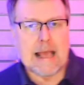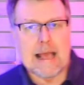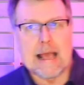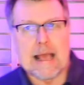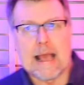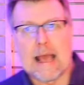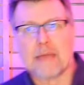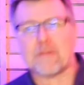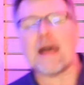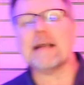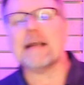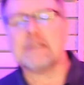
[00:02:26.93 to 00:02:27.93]
at
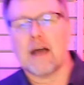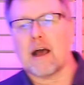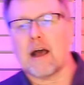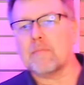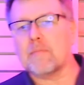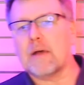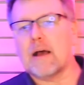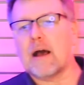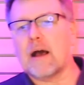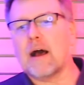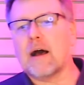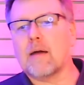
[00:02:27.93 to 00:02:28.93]
that time,
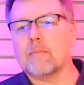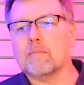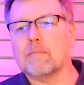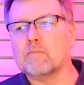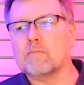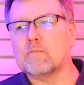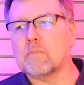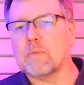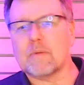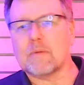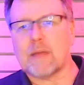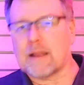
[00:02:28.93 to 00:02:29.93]

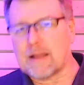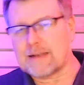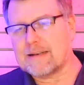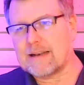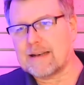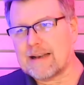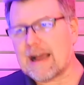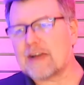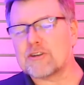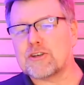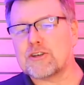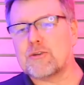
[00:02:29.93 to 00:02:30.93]
a night or
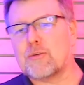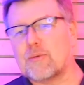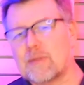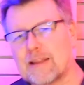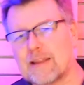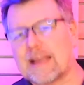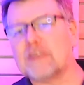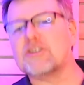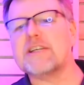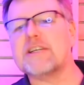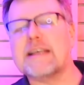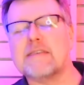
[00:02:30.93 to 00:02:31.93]
two later, she
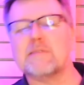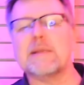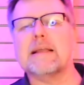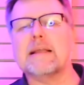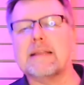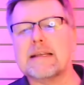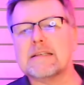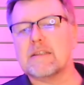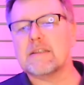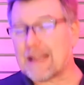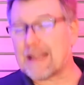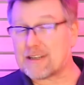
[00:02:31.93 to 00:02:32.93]
gives me a list of
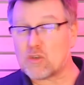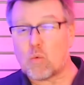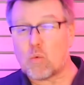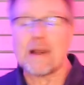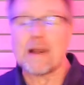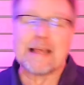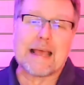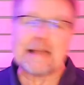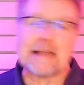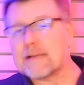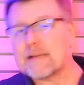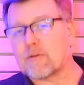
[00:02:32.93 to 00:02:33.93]
like 28
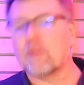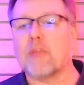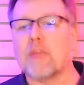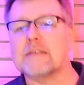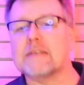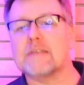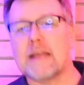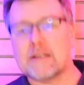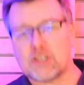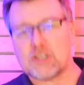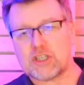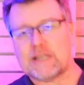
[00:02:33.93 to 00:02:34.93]
different things that
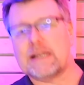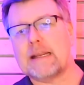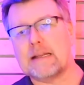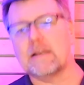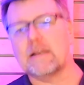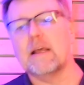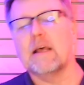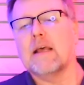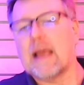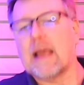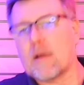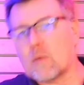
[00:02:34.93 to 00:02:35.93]
she needed.
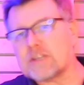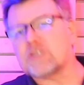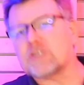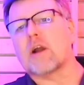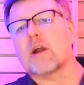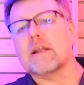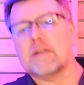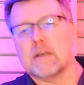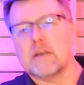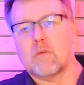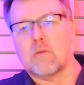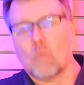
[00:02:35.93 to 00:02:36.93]
And we started
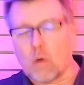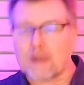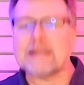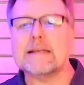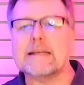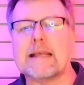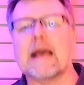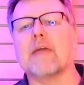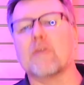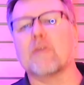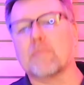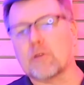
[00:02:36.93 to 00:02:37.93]
working together
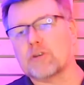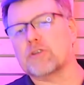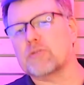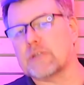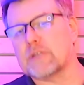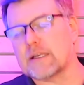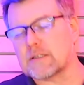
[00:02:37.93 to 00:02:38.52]
and producing some